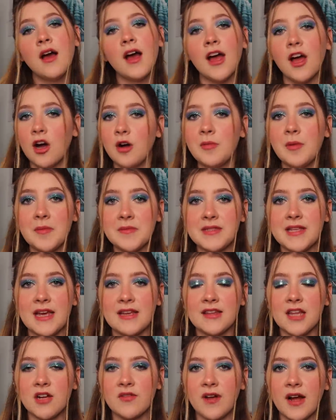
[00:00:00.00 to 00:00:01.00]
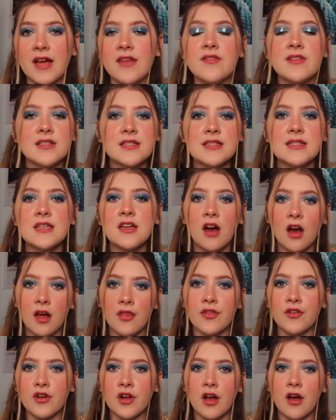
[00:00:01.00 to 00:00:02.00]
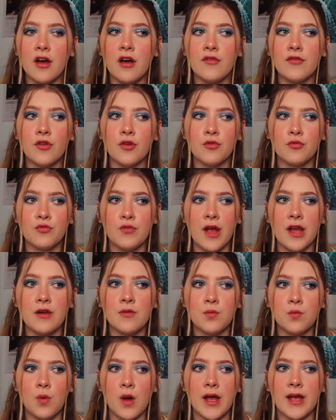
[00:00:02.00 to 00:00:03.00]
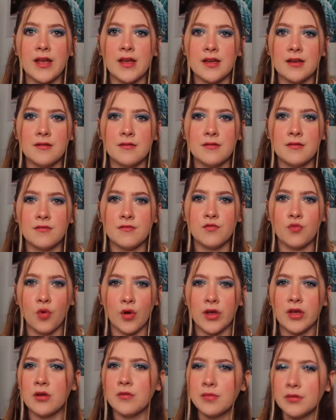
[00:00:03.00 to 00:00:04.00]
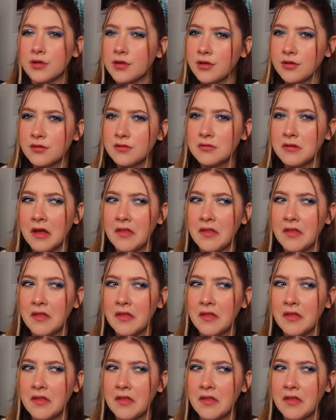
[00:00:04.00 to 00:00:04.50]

I hope I'm saying that right. This is the author of Red, White, and Royal Blue,